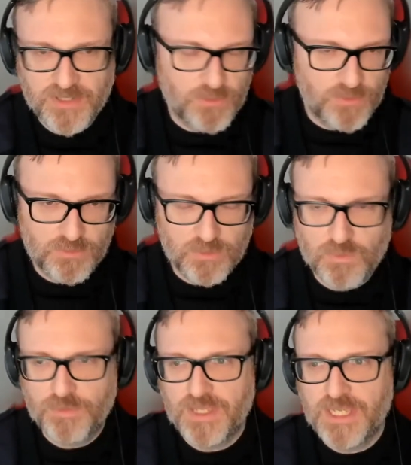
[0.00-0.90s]
Like
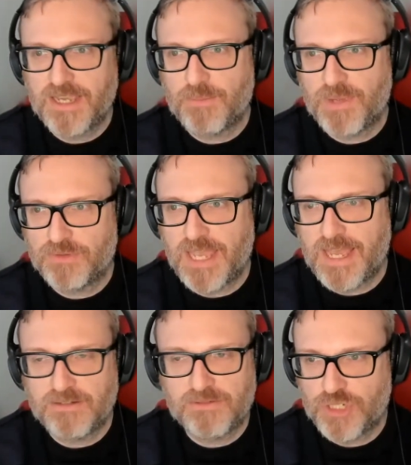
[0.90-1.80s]
we're thinking about
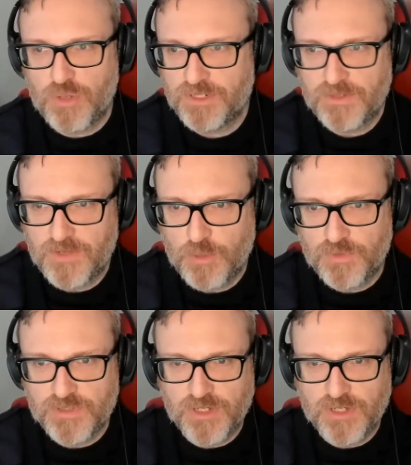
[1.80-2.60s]
that and showing developers